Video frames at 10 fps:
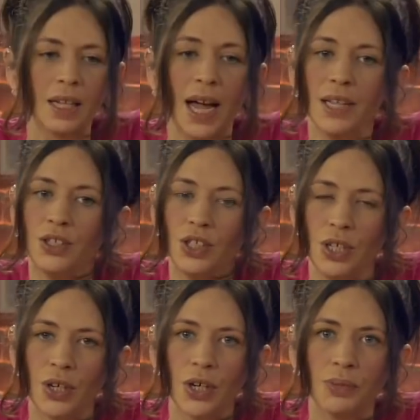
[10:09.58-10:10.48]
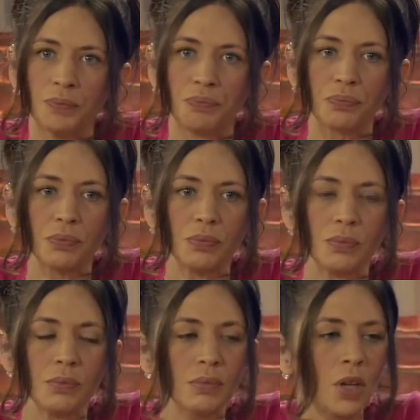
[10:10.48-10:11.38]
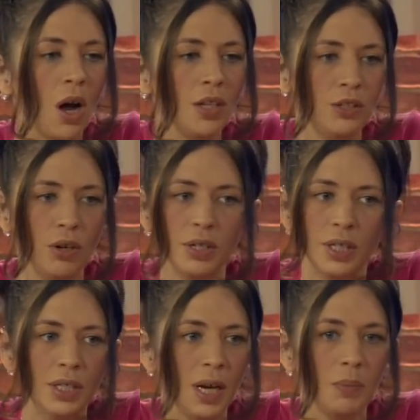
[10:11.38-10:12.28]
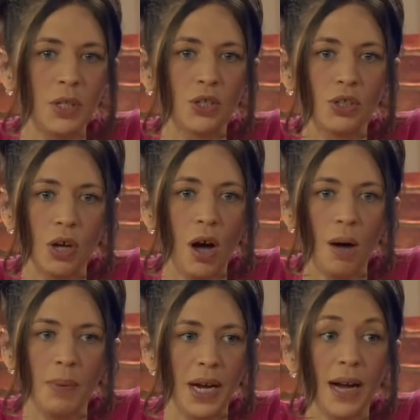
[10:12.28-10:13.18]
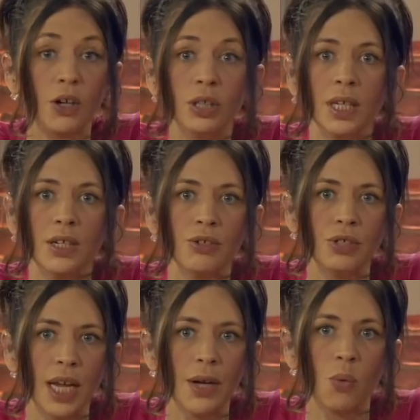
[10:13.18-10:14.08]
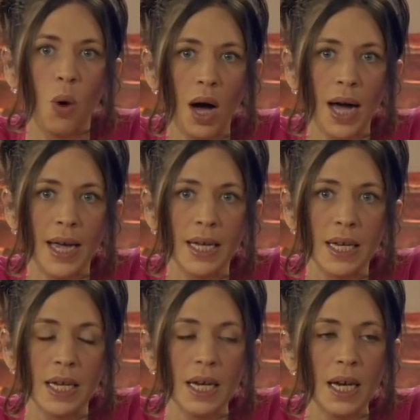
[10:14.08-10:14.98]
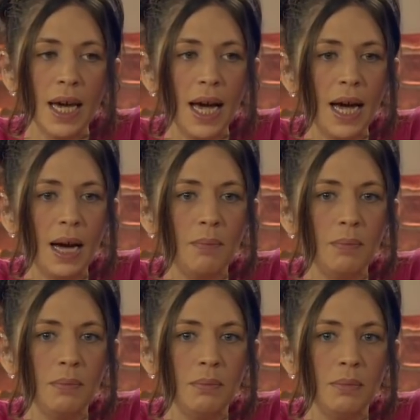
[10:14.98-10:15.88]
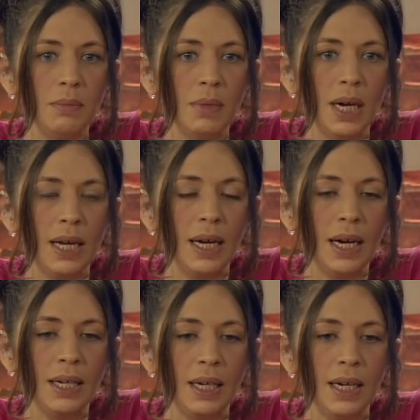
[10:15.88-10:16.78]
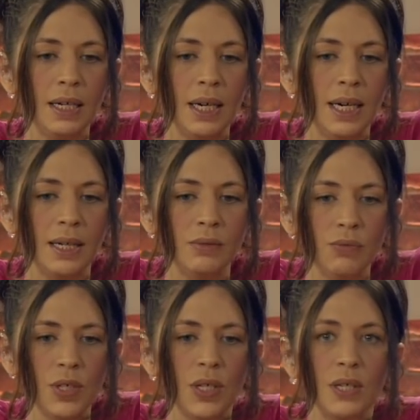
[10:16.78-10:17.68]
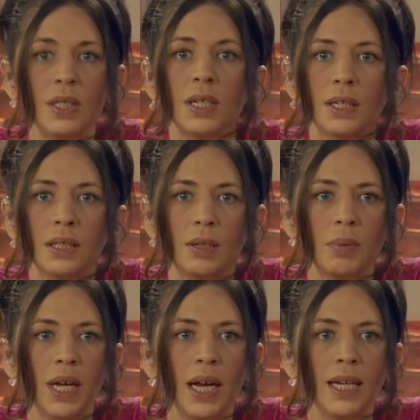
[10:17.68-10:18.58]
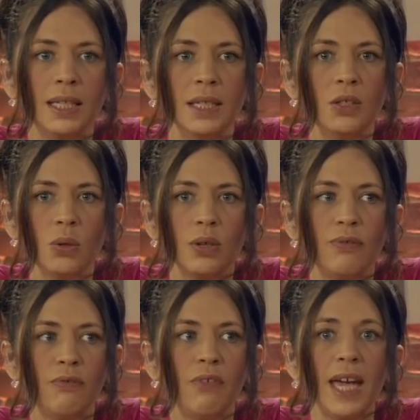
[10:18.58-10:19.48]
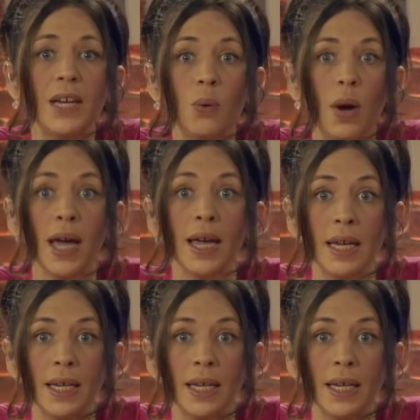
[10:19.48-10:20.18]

last year God started to tell me to stop, and I couldn't understand why. And I resisted it a little bit, and I did sort of fade away.